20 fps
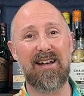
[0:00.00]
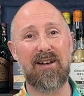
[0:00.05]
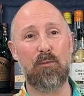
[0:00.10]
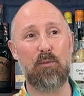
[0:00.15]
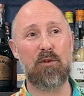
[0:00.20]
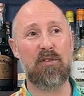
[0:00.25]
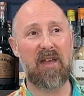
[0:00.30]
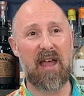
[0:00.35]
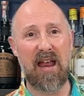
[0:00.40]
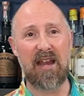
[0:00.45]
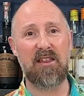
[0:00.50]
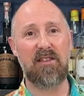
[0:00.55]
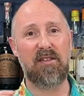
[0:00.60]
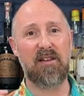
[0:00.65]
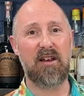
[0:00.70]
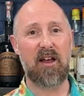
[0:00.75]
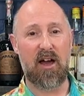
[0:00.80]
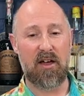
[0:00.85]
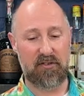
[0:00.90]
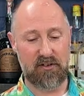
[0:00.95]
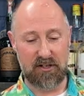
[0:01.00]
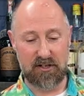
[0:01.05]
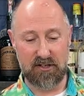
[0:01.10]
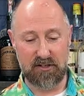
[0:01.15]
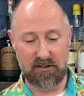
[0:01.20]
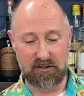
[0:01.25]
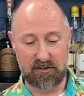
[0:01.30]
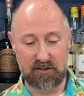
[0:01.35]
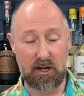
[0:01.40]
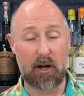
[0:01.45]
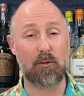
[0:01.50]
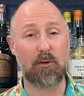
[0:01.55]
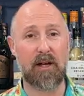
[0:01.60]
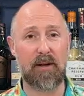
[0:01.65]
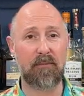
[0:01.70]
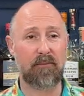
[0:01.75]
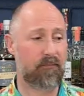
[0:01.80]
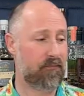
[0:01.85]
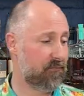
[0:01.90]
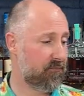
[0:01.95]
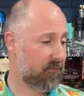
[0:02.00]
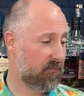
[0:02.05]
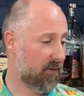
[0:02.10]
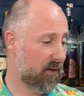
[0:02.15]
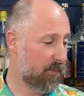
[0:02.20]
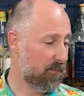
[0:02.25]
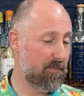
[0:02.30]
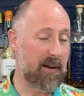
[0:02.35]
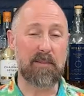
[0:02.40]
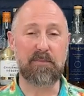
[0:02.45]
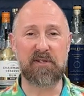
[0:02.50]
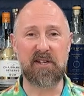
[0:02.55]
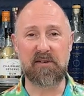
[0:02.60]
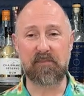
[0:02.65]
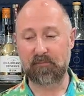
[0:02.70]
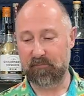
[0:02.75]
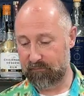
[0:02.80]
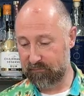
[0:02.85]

with anything other than cola, Pepsi.